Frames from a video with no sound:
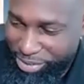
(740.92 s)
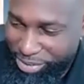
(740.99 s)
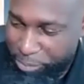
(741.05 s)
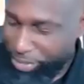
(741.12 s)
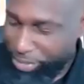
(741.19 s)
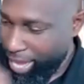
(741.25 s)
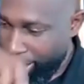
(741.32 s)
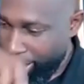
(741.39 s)
growing up
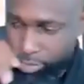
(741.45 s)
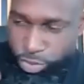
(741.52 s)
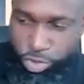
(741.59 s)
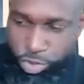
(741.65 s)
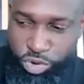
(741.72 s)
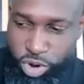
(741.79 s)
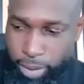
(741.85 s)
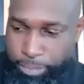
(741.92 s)
in the islands, we
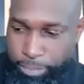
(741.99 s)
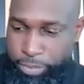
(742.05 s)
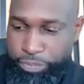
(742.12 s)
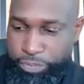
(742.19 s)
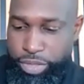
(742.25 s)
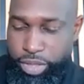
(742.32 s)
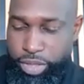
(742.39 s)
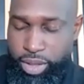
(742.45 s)
grew up
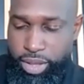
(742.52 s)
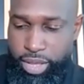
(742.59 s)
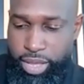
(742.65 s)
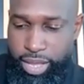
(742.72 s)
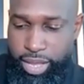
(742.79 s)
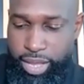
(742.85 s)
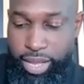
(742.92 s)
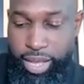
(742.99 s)

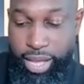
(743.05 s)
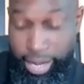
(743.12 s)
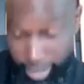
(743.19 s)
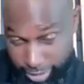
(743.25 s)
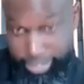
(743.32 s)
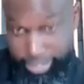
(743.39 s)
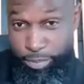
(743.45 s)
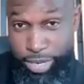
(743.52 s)

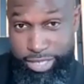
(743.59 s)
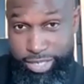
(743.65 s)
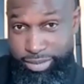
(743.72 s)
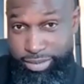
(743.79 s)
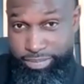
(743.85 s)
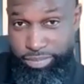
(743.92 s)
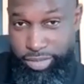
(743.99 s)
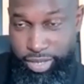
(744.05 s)
as I
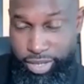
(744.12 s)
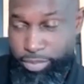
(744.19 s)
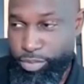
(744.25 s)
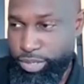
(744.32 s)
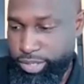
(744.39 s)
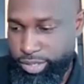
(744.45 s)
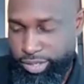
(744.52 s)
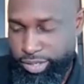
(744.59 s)
mentioned, in a
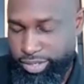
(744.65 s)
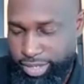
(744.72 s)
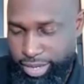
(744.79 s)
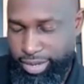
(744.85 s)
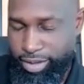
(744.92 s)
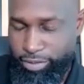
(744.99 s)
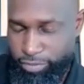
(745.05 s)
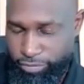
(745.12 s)
business
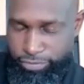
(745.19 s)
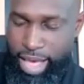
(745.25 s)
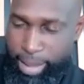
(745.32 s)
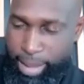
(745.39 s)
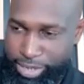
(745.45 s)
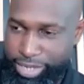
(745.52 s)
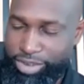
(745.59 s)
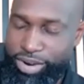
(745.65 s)

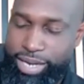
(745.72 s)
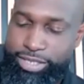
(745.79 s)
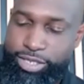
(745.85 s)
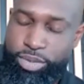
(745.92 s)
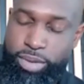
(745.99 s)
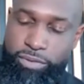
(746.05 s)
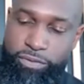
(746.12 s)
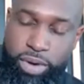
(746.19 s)
family, right? So
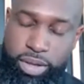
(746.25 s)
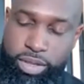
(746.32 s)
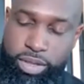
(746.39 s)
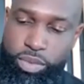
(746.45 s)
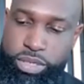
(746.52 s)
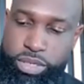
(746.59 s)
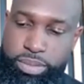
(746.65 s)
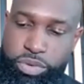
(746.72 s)
my father,
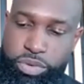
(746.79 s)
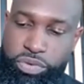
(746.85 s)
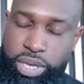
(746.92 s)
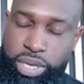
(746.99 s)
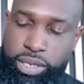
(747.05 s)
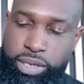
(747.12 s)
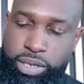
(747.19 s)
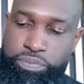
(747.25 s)
he was a
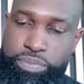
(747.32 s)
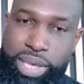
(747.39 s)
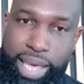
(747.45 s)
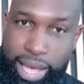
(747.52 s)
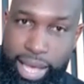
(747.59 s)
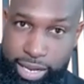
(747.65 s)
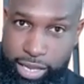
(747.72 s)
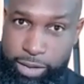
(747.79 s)
marine
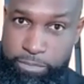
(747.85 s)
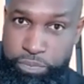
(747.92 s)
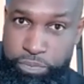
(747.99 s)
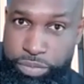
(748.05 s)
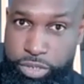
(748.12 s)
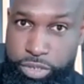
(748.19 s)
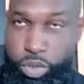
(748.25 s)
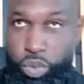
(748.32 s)
mechanic.
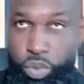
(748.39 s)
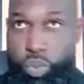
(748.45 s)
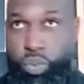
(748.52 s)
So we